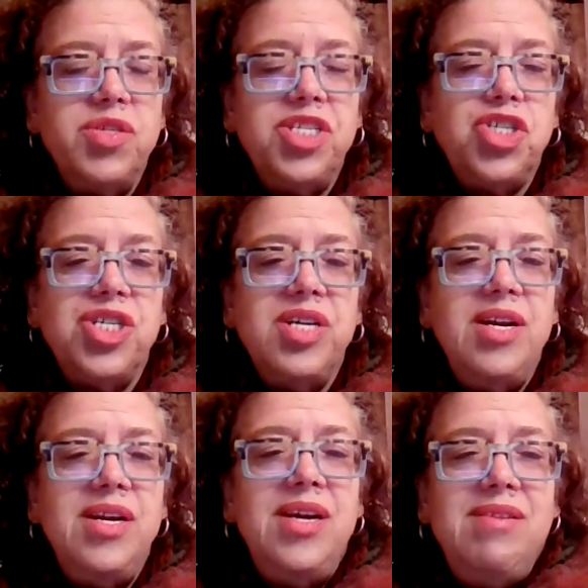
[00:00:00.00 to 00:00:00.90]
tradition,
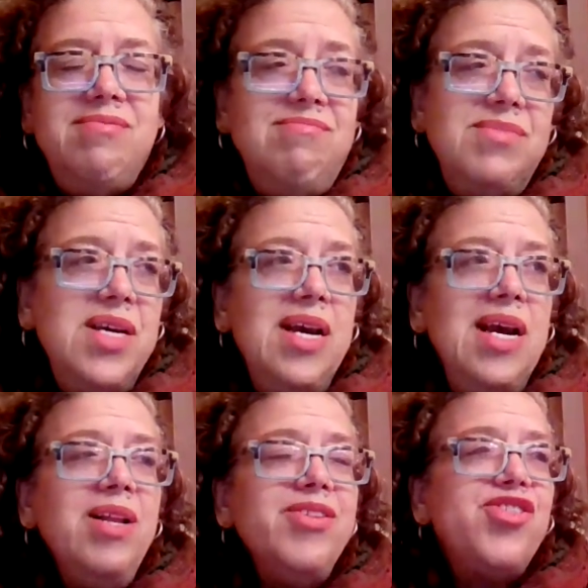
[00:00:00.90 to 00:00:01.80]
and it
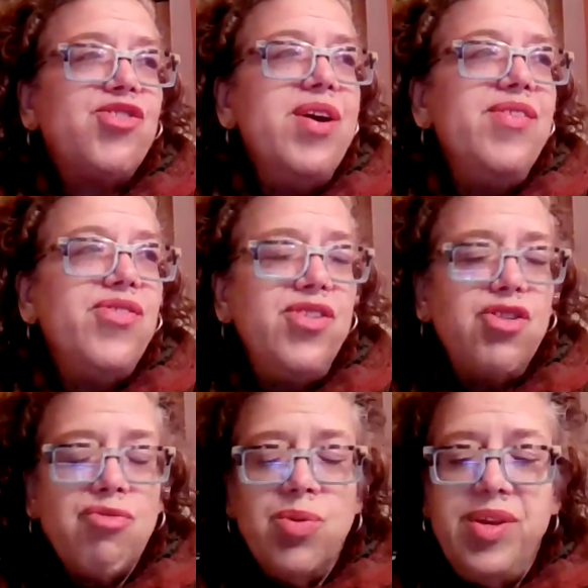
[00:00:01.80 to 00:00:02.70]
illustrates the
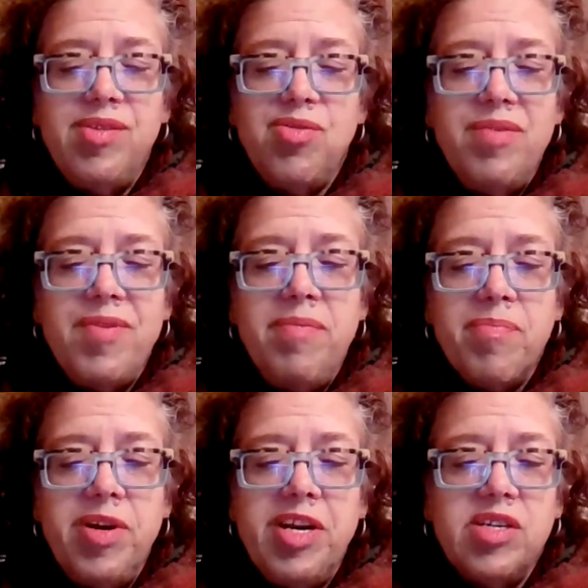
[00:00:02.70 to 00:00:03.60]
truly sort of
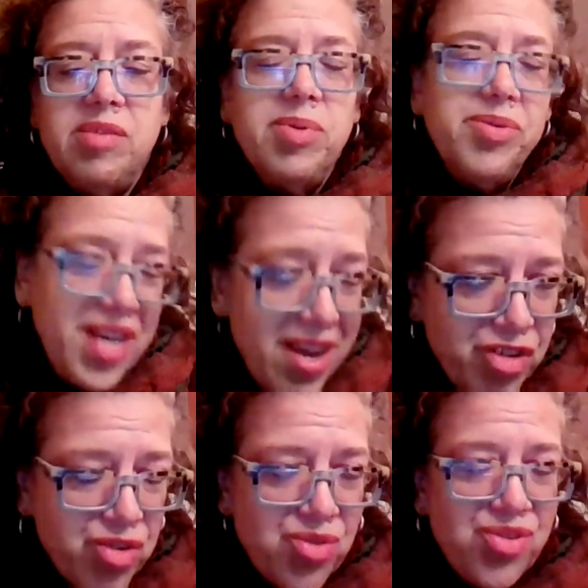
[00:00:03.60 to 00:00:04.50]
unpredictable
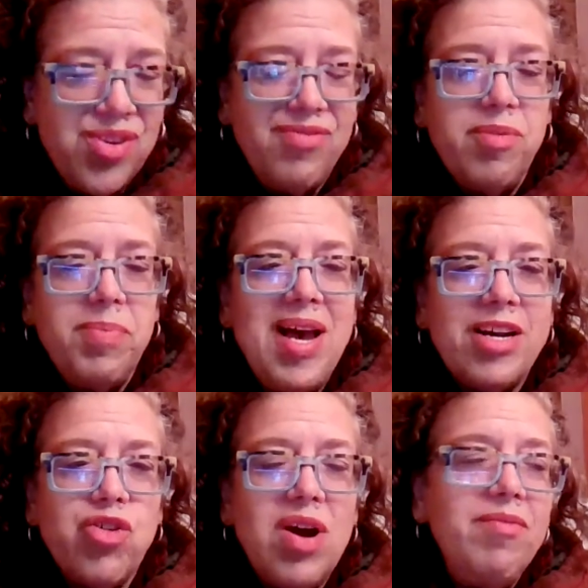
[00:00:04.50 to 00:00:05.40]
dangers for
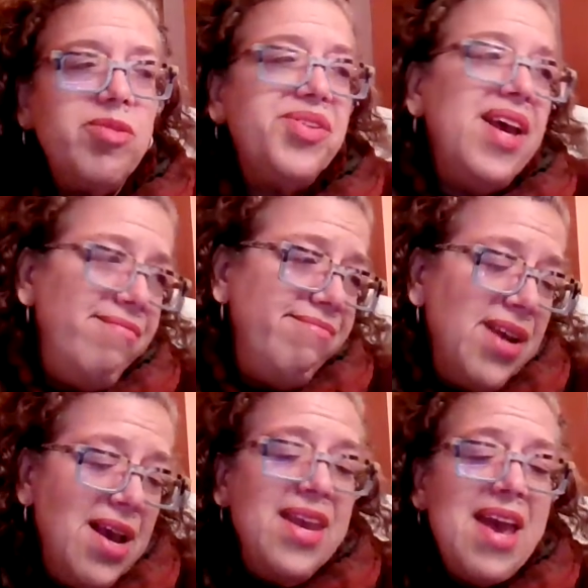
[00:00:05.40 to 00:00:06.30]
Black travelers, and
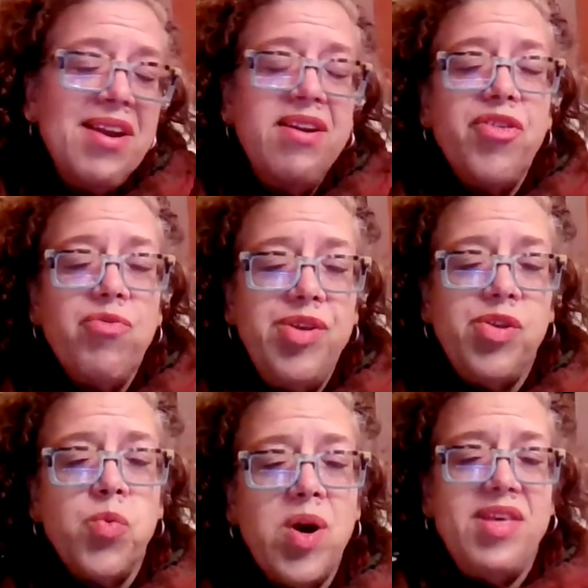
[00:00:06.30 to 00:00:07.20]
yet another
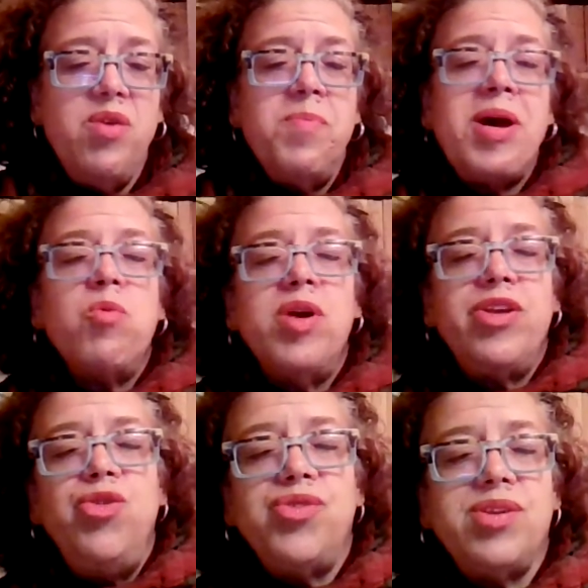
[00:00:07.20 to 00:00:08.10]
reason why they might want to
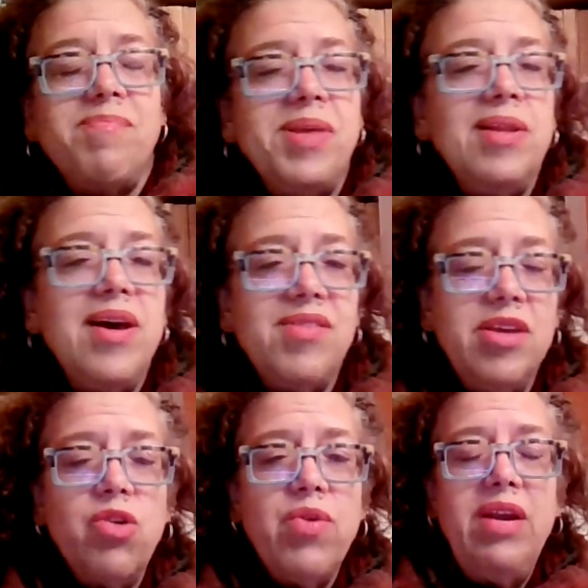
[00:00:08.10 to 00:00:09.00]
use something like the
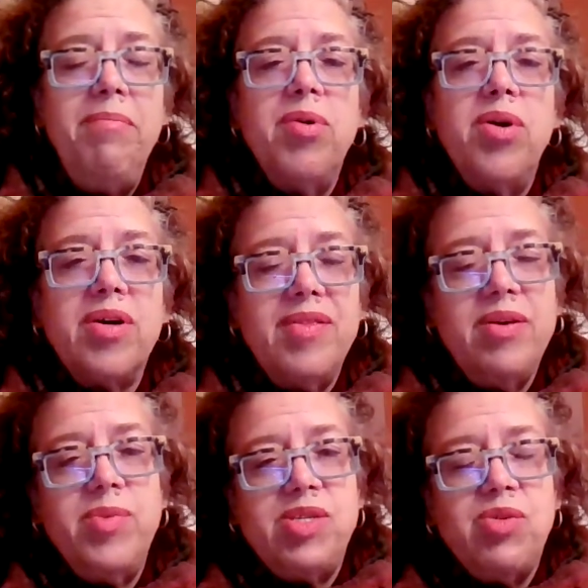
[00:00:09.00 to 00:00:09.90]
Green Book
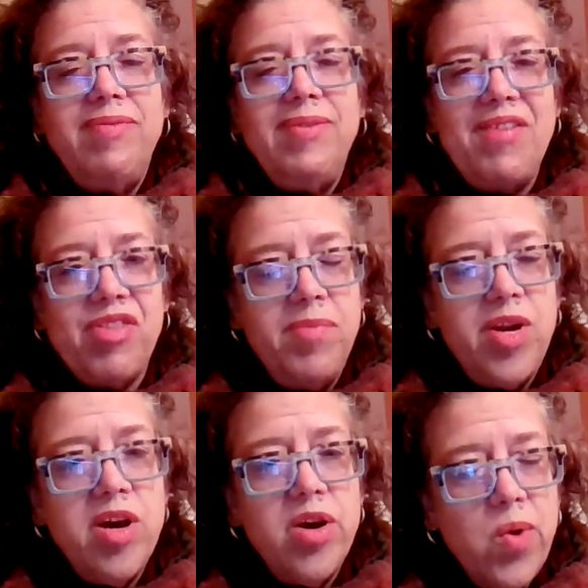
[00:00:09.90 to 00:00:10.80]
that would sort of let them
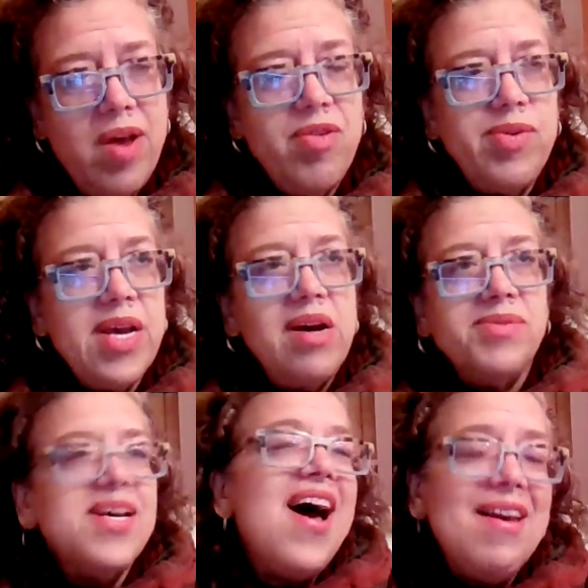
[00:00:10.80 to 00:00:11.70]
know whether
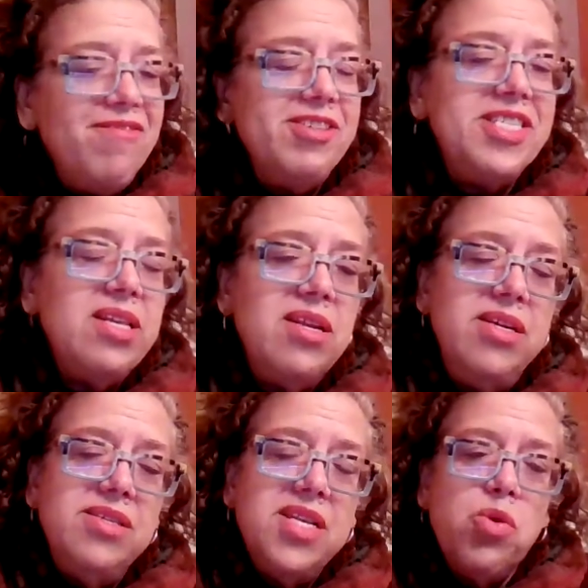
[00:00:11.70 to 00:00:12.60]
towns had
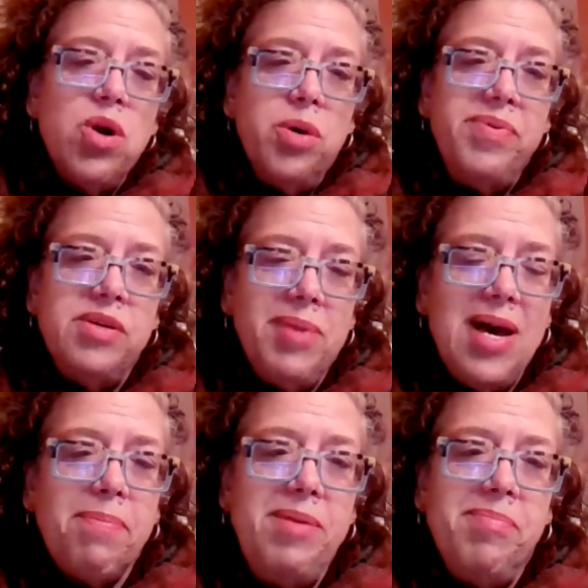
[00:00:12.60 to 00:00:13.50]
facilities that were open to
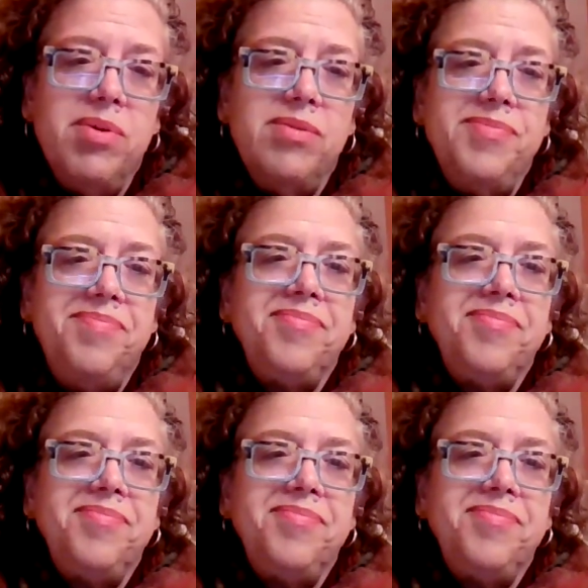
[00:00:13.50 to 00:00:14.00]
Black people.